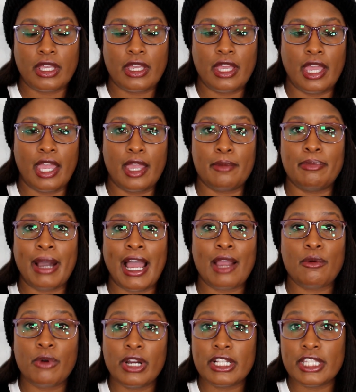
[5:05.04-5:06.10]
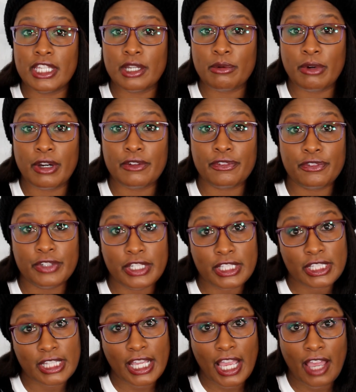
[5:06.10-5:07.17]
a buy one get one free
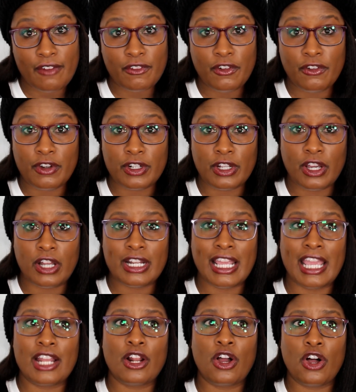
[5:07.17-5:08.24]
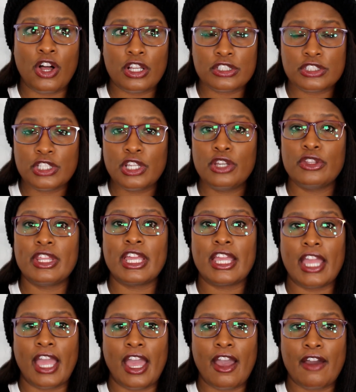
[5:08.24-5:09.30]
that they have going on, and also they
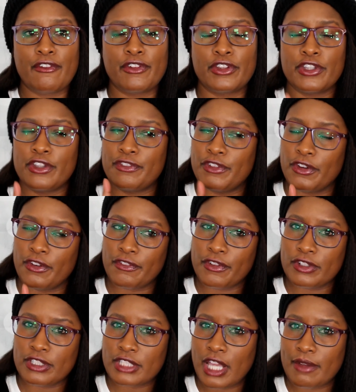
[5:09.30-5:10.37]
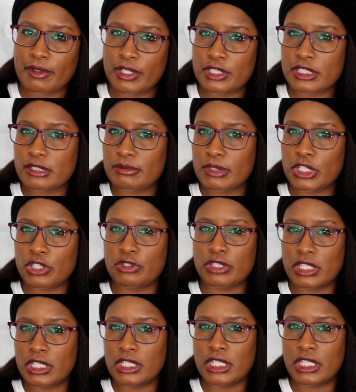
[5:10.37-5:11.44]
have, for you, if you're a first time customer, you
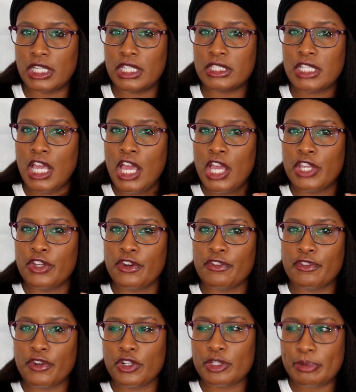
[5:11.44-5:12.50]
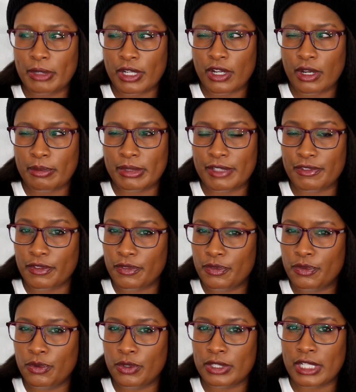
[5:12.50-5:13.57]
can get your first pair, I believe,
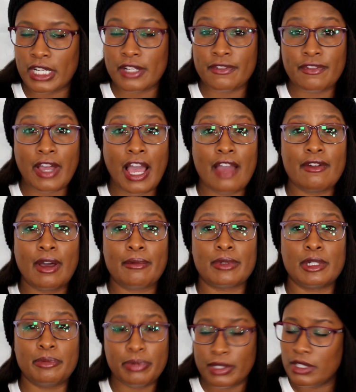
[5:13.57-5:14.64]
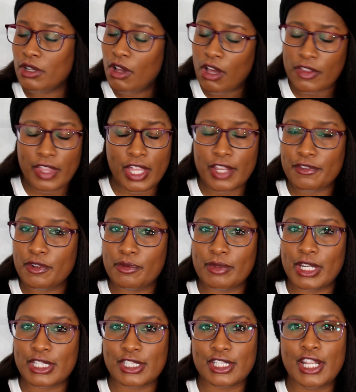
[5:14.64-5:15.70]
for $4.95. I'm going to put all that
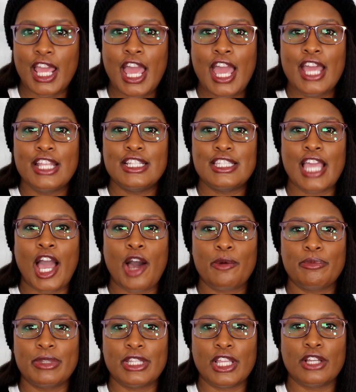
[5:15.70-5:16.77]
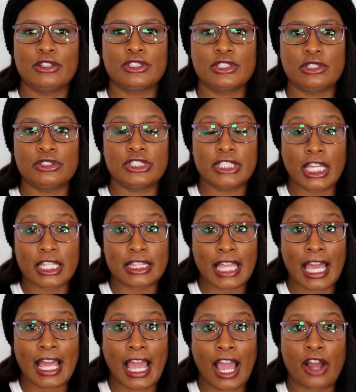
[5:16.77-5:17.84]
information down below, so check
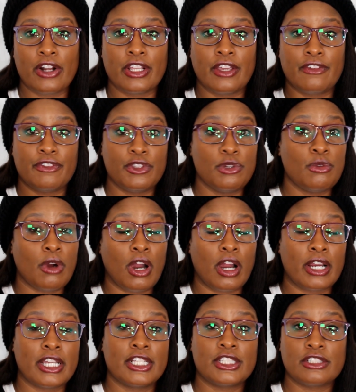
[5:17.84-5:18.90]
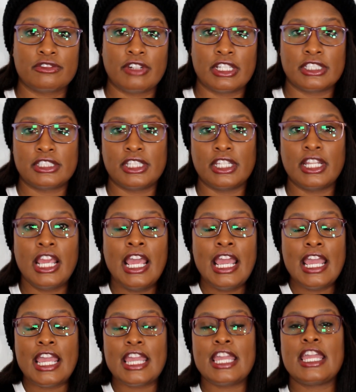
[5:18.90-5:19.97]
that out if you are interested
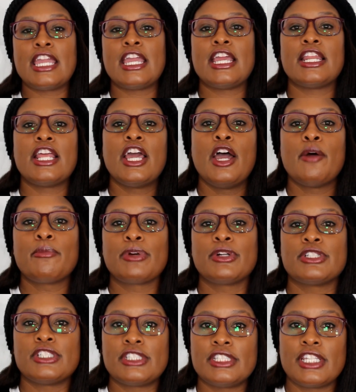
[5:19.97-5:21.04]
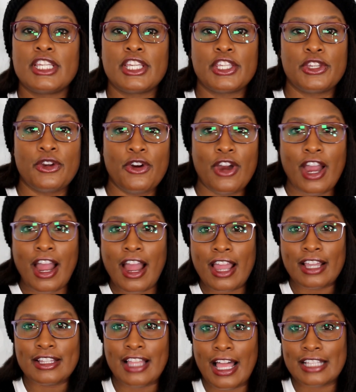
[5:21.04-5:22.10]
in purchasing your
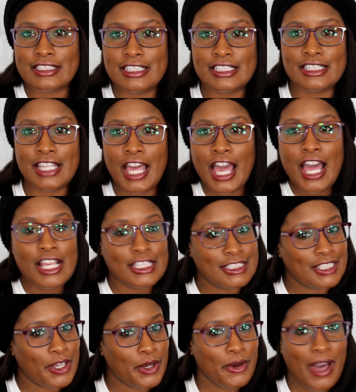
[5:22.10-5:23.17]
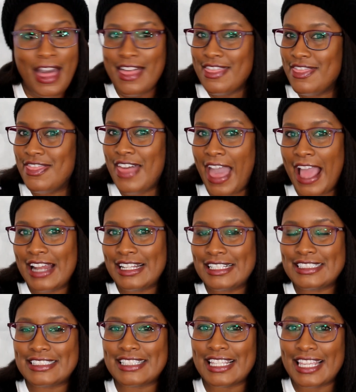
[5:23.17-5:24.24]
eyeglasses. So that
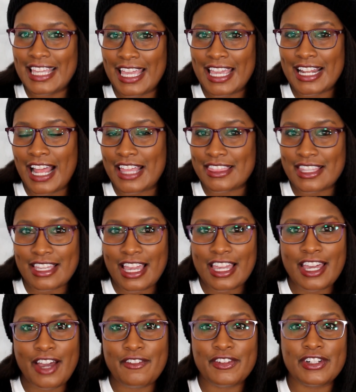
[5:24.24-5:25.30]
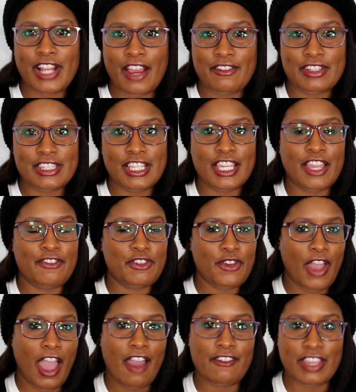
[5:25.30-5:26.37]
is it. I think I covered everything. If you
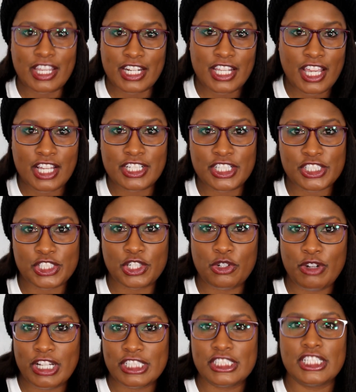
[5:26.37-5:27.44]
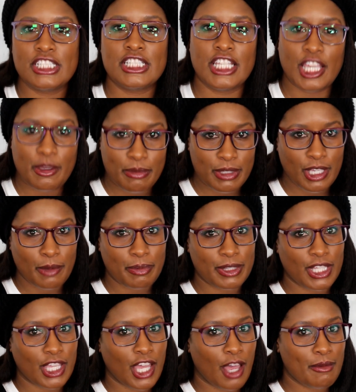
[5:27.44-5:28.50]
have any additional questions, hit me up in
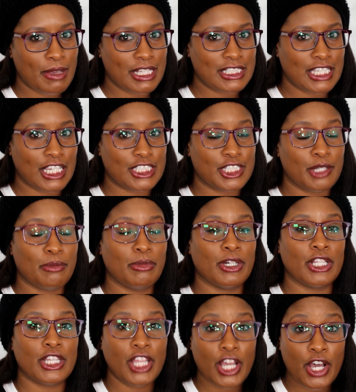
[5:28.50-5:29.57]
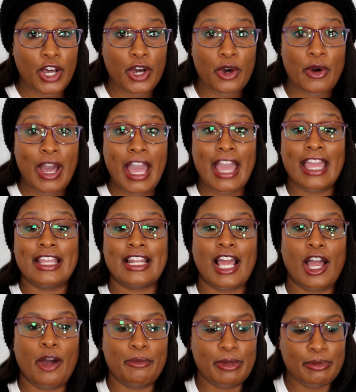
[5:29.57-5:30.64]
the comment section below and
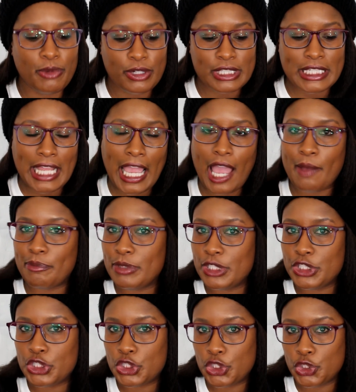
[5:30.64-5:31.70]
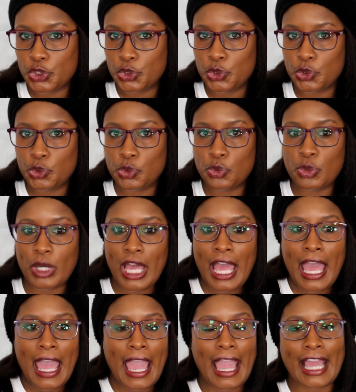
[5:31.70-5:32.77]
I'll be more than happy to
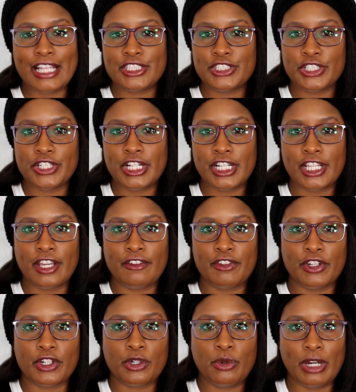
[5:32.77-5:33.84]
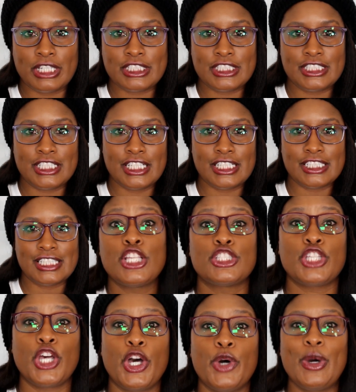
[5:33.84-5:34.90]
answer any of your questions.
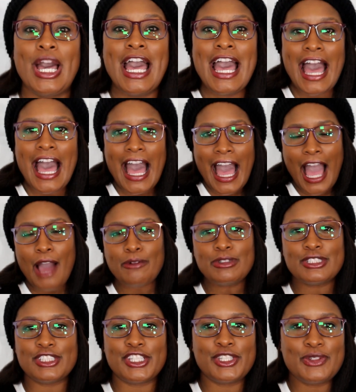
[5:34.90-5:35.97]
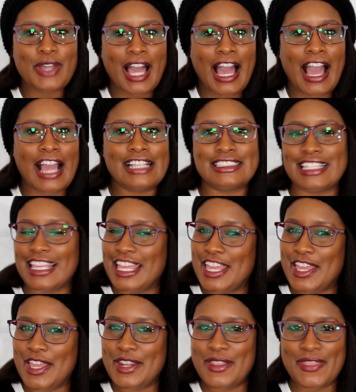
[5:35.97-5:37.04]
So I will see you guys
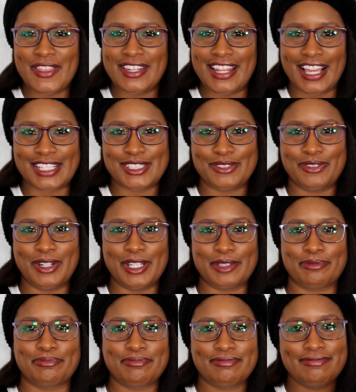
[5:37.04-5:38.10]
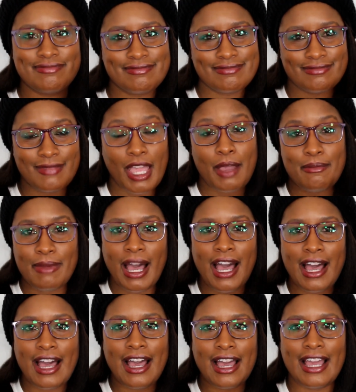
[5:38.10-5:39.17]
in the next one.
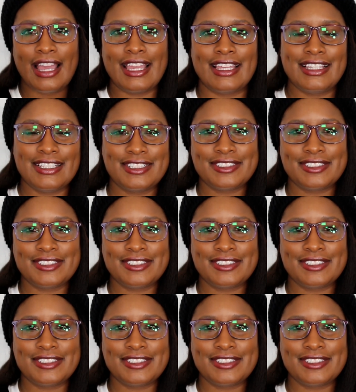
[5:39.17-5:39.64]
Bye.